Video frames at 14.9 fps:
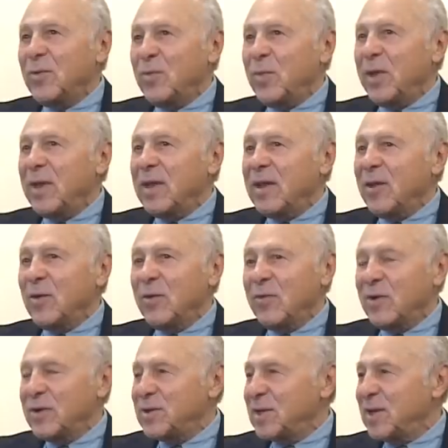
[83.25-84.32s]
be in a
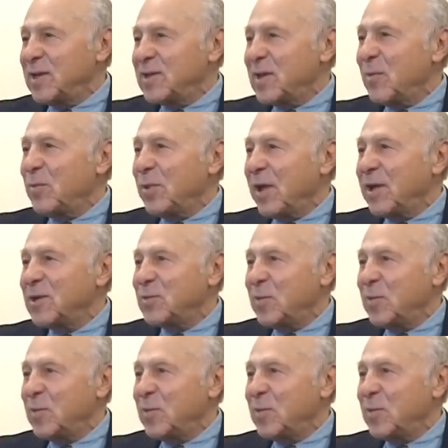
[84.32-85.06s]
university someplace,